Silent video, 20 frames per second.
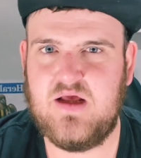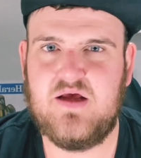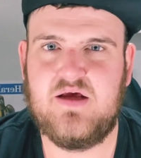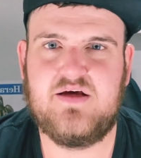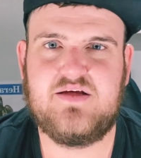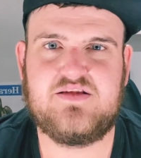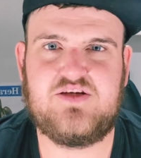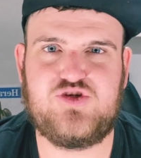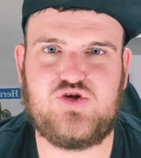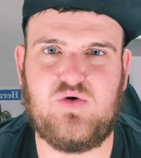
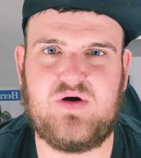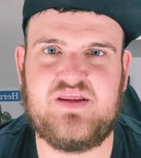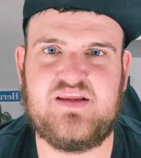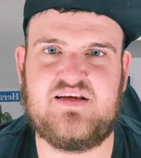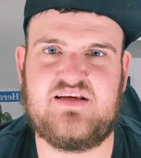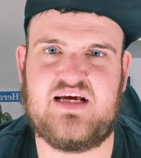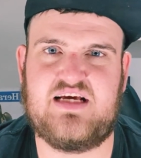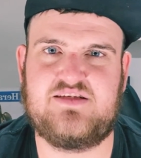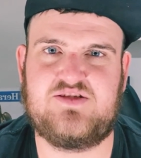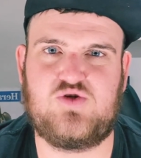to join the
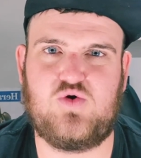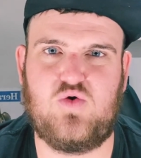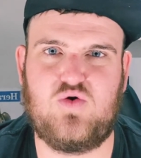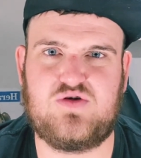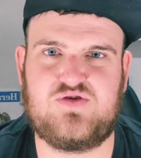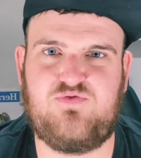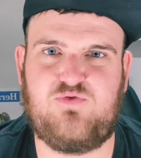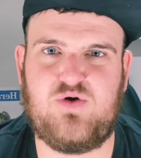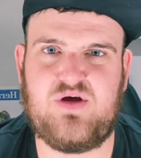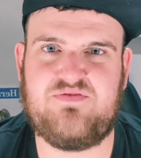Daz Talks
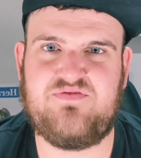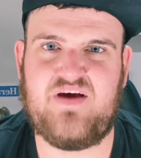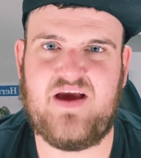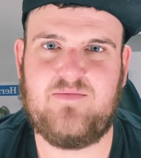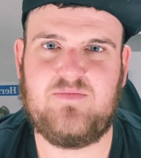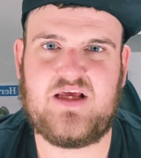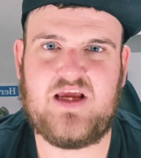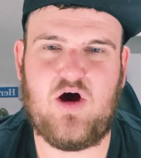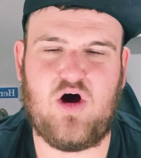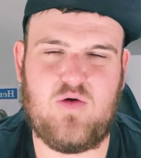Footy
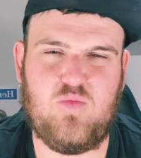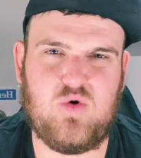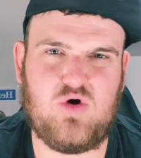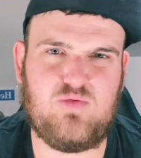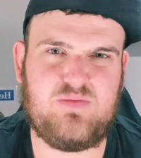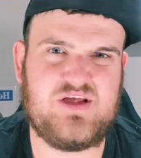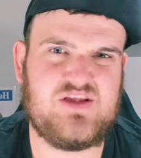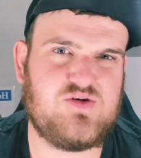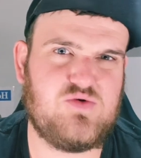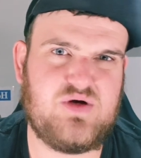family. I will
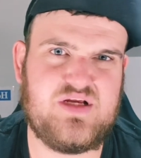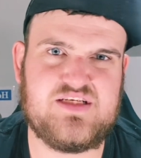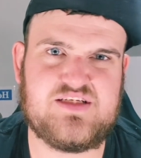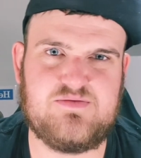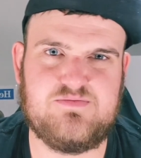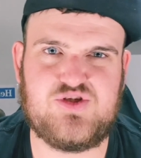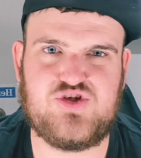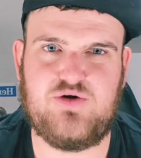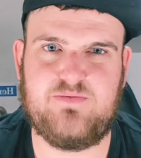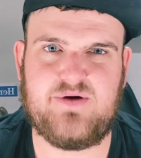be doing some
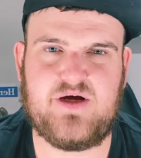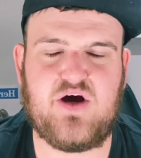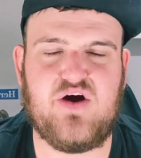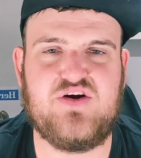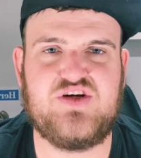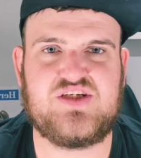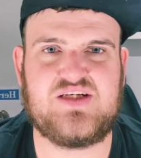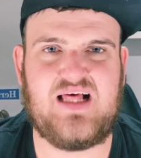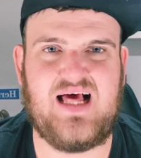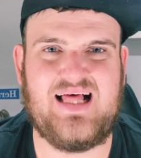
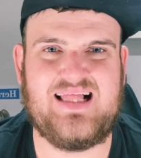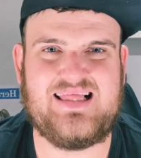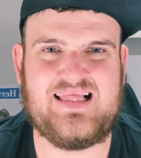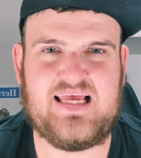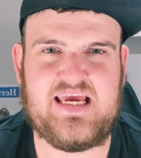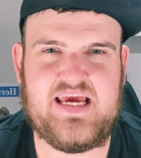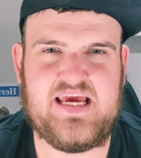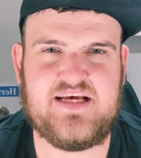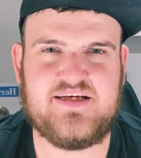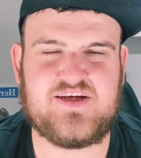Supercoach
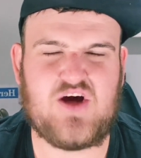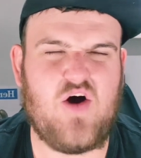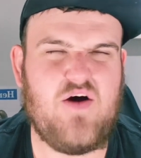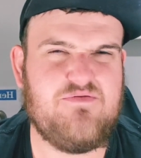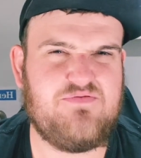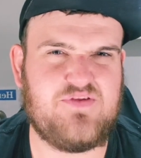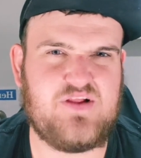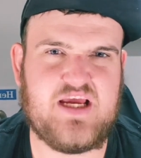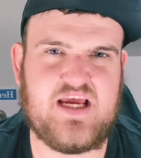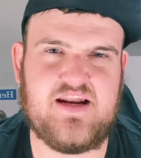leagues,
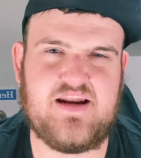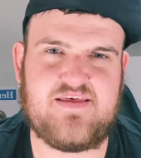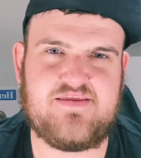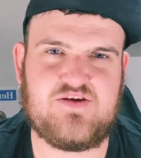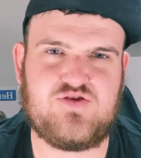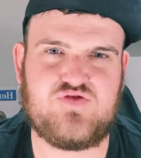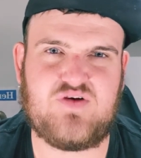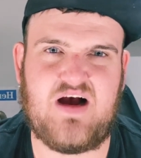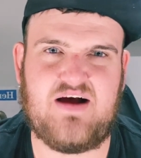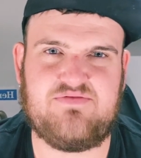hopefully another
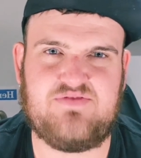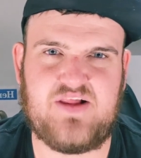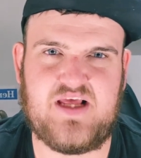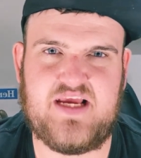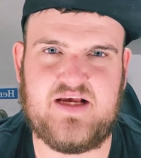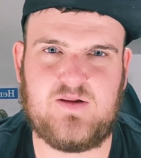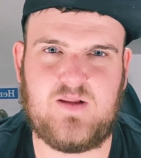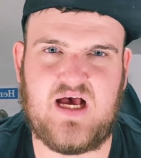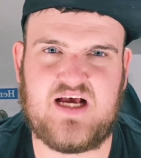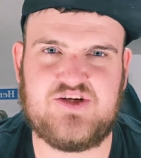draft
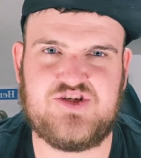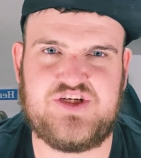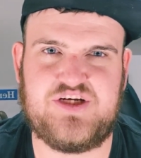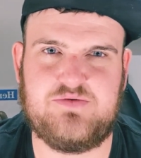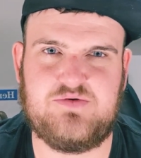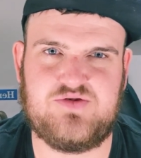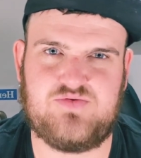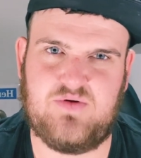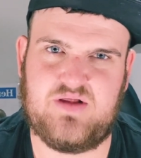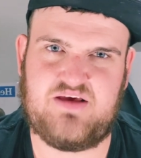league. Last year
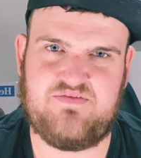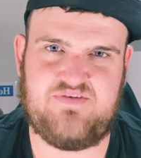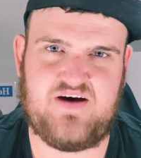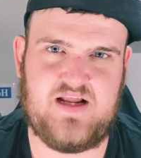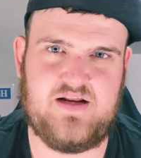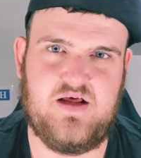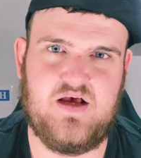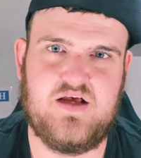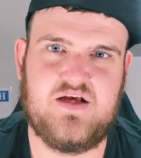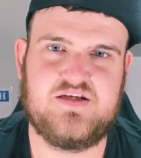was really
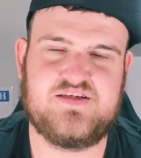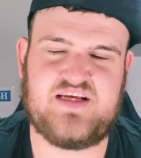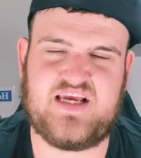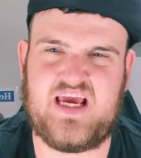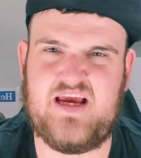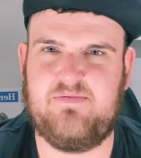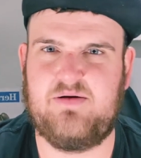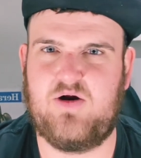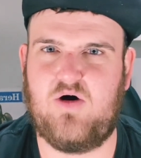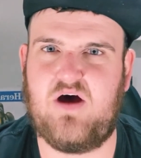fun, so
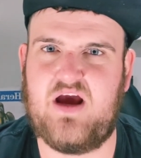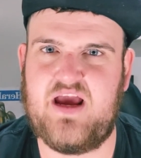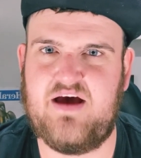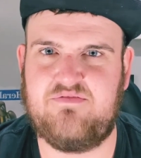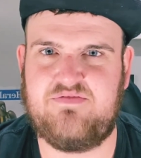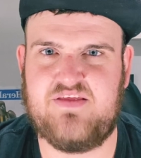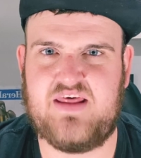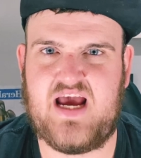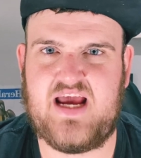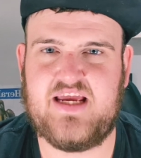keep an eye out
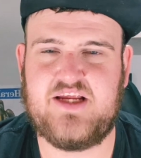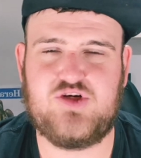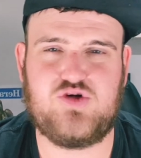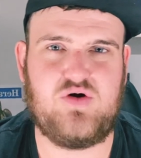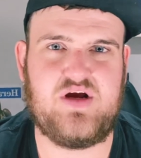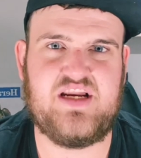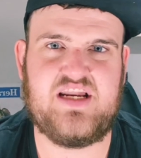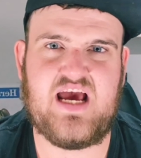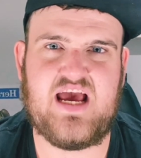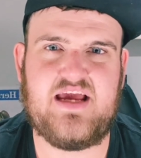for that. Enjoy
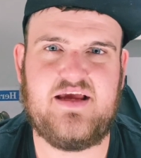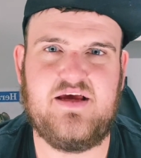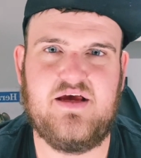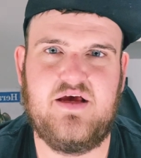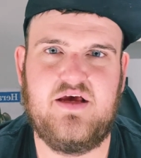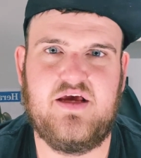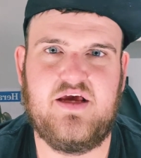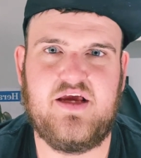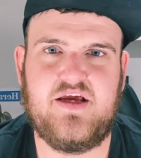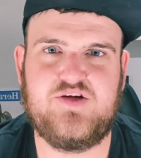your day.
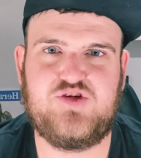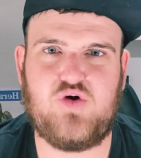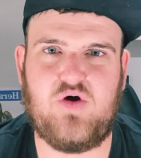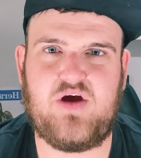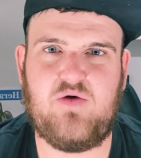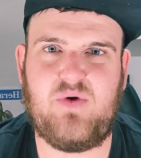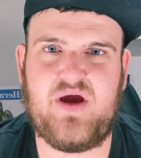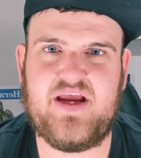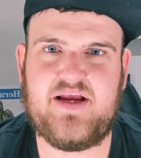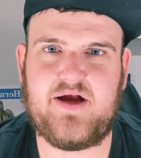Enjoy your
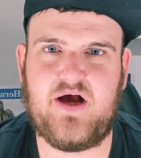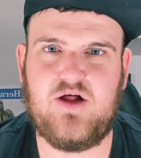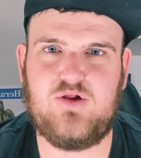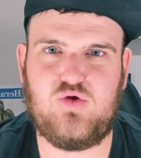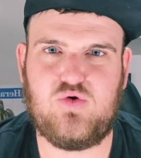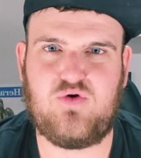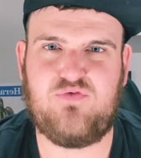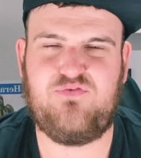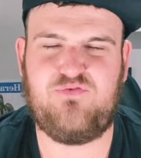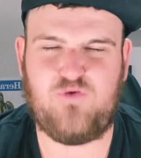week. I
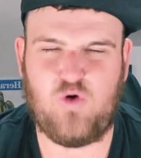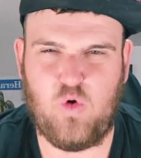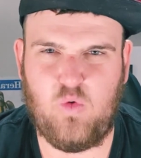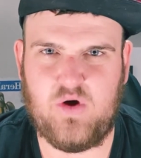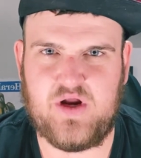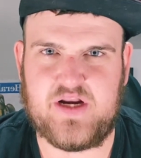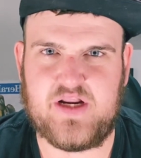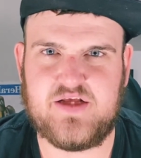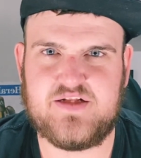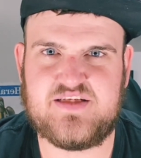look
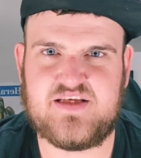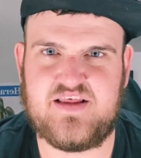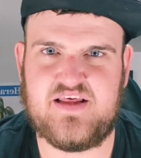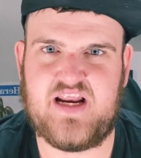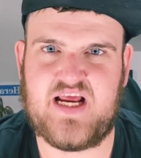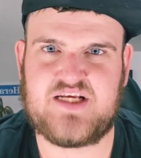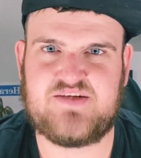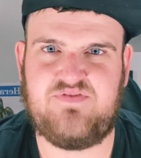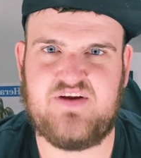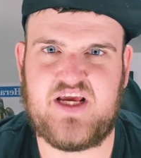forward to the
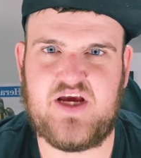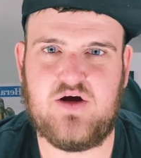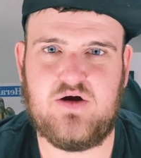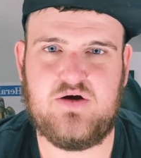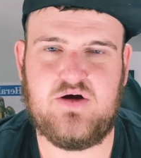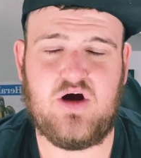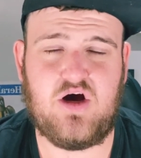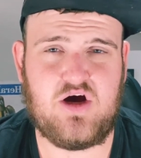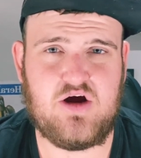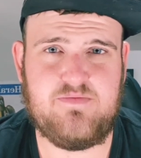next video.
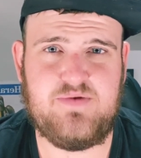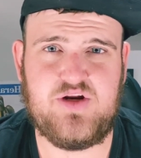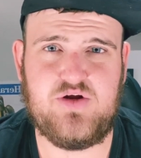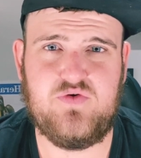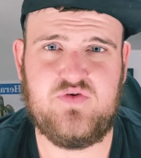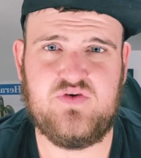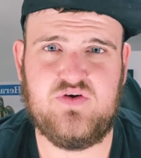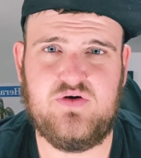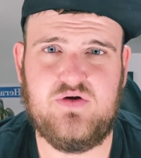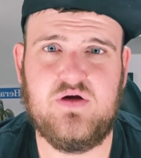I hope you do
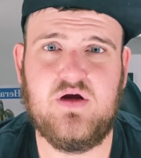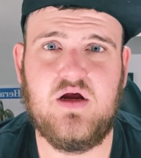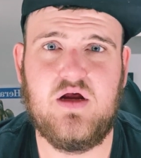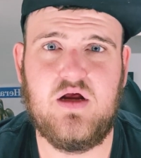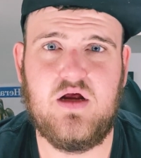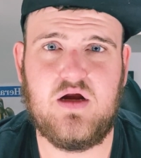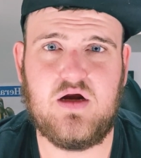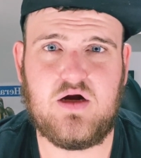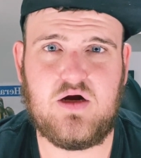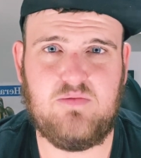too.
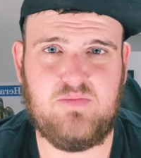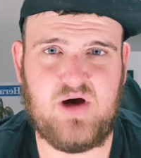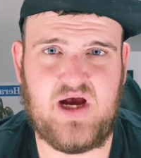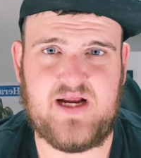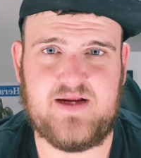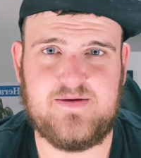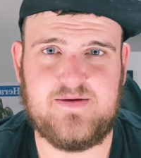Goodbye.